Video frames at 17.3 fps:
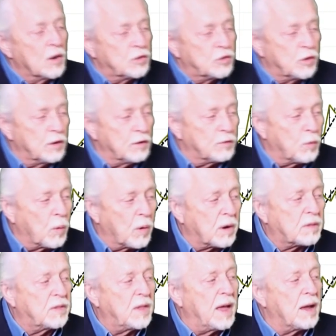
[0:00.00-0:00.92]
So you've
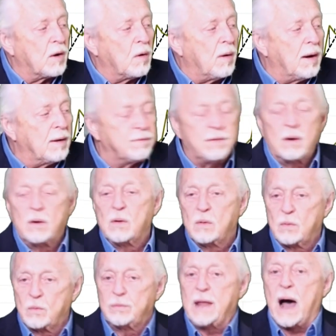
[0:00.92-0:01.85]
worked that off.
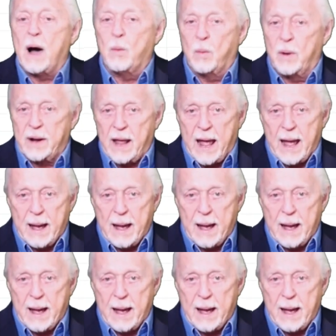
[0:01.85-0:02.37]
Now what